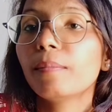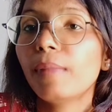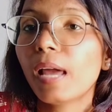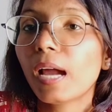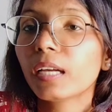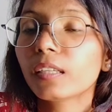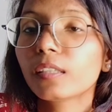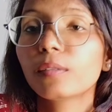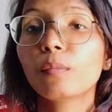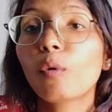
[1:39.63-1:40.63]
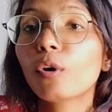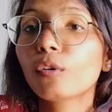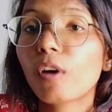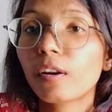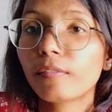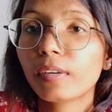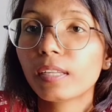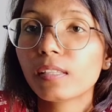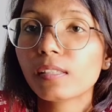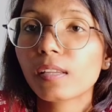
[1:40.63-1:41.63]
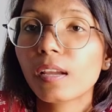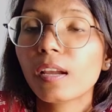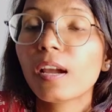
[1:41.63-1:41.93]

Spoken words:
blank more confidence,